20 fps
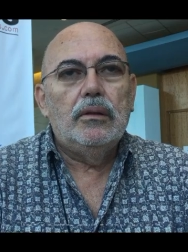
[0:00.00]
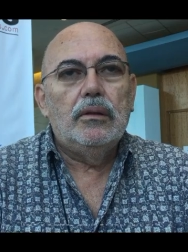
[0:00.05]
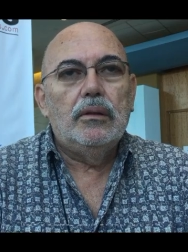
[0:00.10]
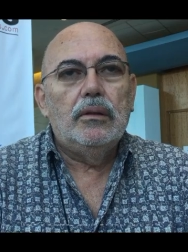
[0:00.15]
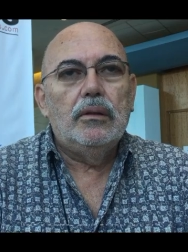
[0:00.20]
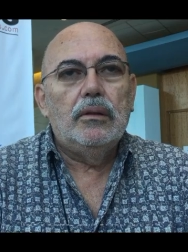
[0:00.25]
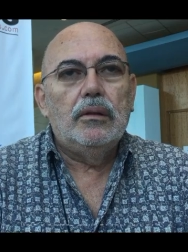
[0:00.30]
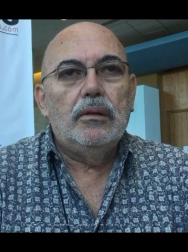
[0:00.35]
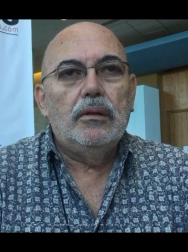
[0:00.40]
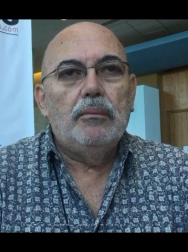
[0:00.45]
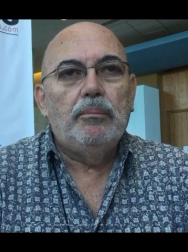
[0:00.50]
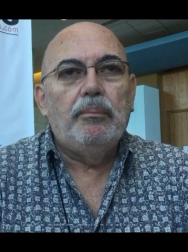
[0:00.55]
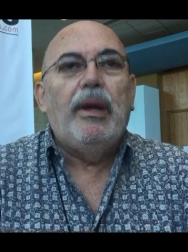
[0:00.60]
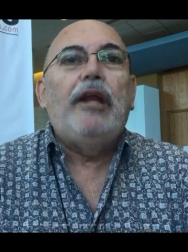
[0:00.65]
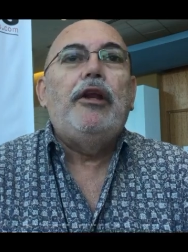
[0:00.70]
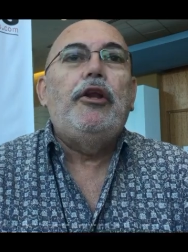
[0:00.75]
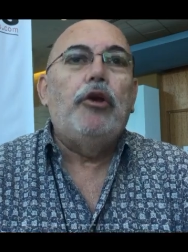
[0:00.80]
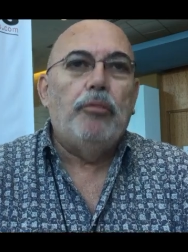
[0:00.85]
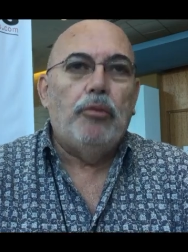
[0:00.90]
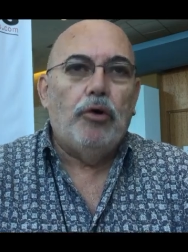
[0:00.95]
you know, bill.
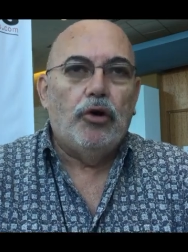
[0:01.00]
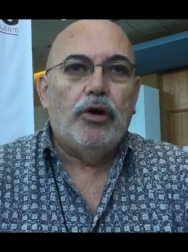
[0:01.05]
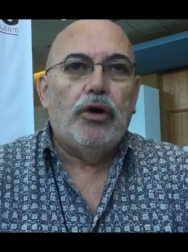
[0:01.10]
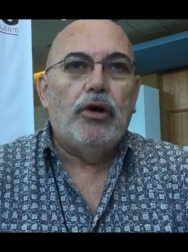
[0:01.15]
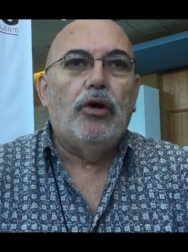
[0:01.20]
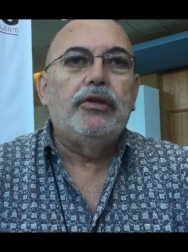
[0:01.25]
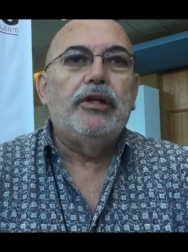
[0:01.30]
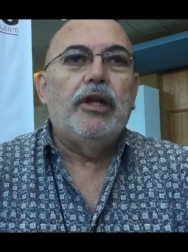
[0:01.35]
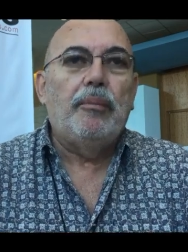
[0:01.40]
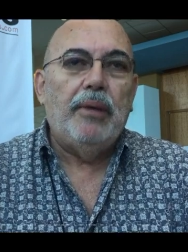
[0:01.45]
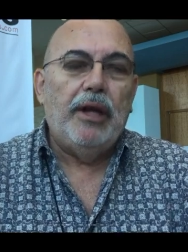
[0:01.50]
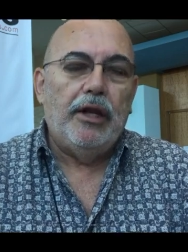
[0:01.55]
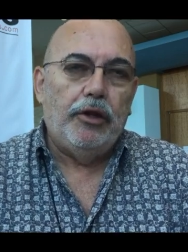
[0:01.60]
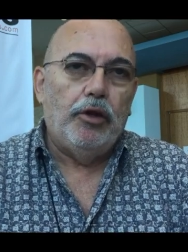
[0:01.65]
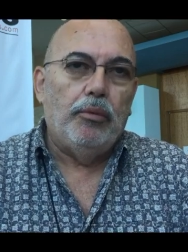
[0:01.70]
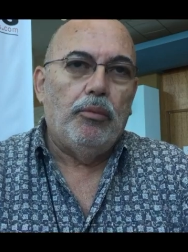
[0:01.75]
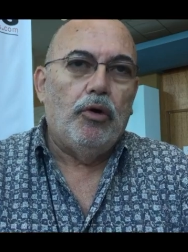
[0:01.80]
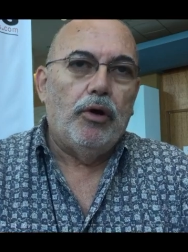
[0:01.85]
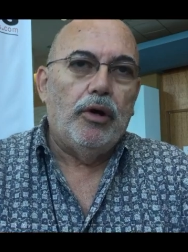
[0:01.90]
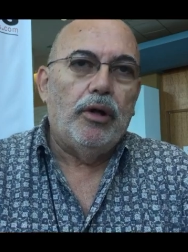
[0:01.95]
Menu board, on their menu
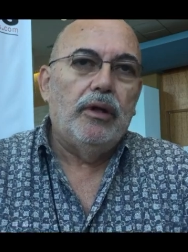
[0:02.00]
board.